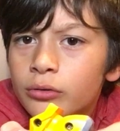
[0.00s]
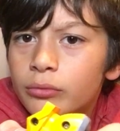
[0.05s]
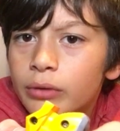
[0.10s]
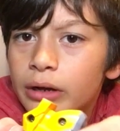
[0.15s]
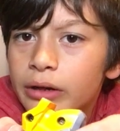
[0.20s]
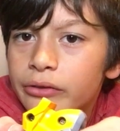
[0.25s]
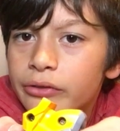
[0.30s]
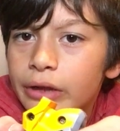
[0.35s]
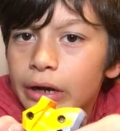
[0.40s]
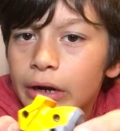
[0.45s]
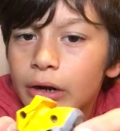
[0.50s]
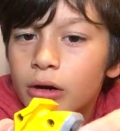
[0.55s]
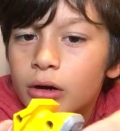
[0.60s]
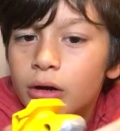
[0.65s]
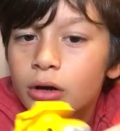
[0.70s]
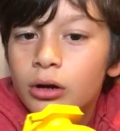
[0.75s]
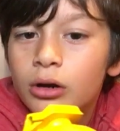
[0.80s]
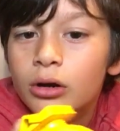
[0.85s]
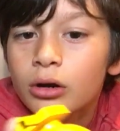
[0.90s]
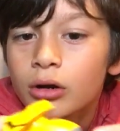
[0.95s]
right there
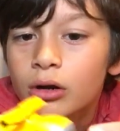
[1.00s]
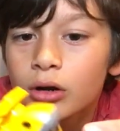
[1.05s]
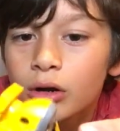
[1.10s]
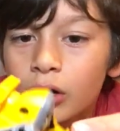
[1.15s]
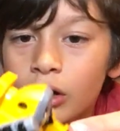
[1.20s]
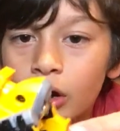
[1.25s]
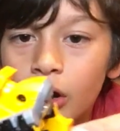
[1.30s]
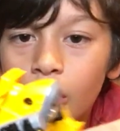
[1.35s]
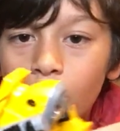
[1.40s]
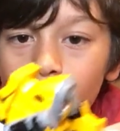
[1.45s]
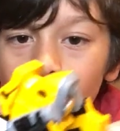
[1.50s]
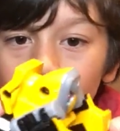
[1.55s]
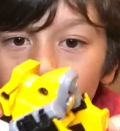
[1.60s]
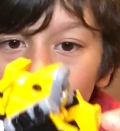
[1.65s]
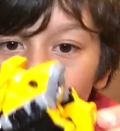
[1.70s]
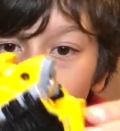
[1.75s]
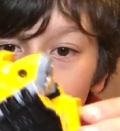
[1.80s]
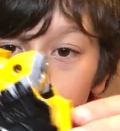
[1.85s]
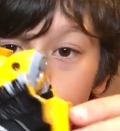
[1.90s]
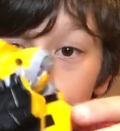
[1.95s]

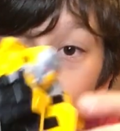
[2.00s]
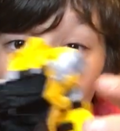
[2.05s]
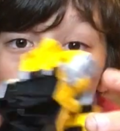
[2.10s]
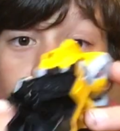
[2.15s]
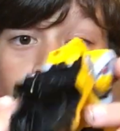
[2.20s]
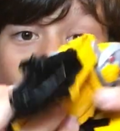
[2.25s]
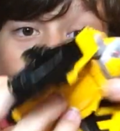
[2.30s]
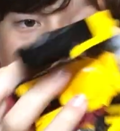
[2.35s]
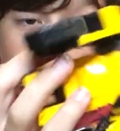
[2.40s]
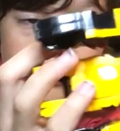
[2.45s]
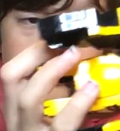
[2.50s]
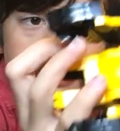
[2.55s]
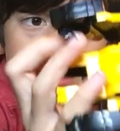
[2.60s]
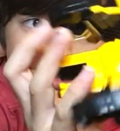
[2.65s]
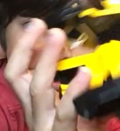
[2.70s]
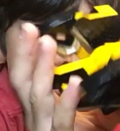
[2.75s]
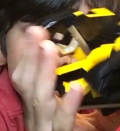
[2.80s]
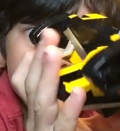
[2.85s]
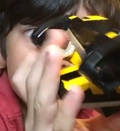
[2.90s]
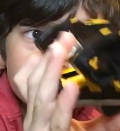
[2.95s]
on both arms.